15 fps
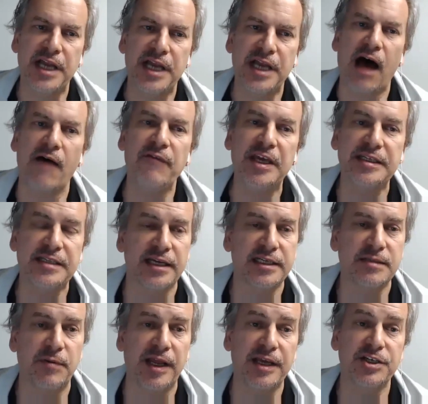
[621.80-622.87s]
obvious
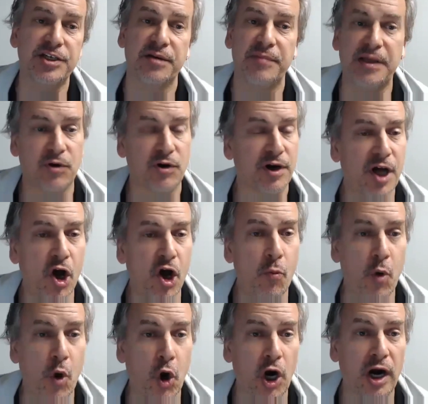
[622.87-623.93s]
explanation. People are at home
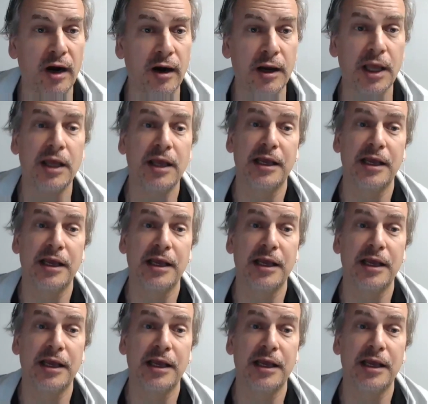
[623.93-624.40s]
more,